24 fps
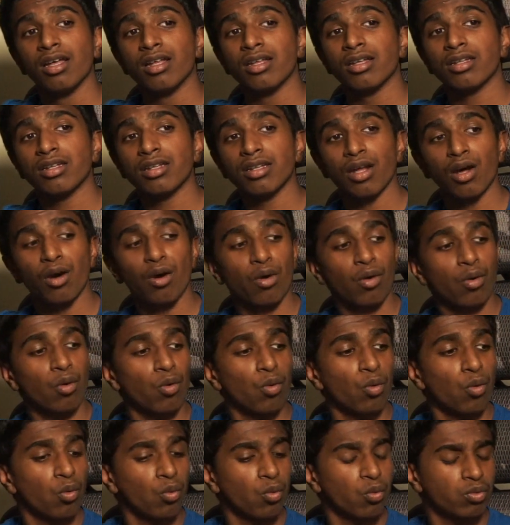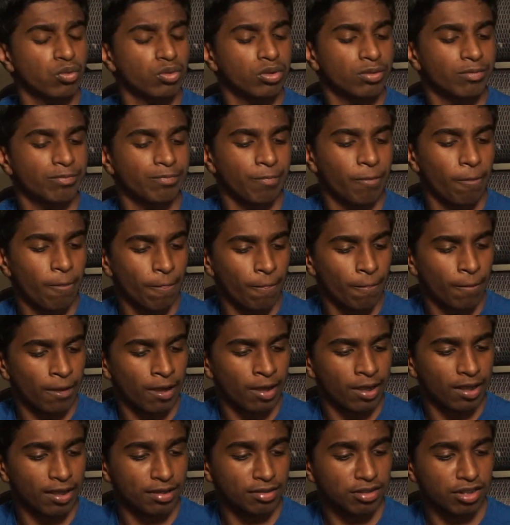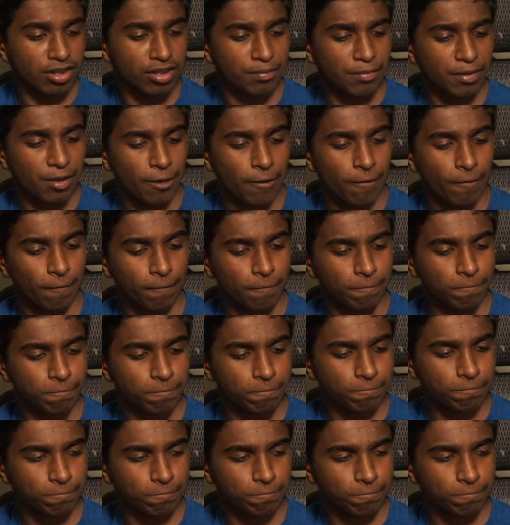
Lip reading: So let's talk about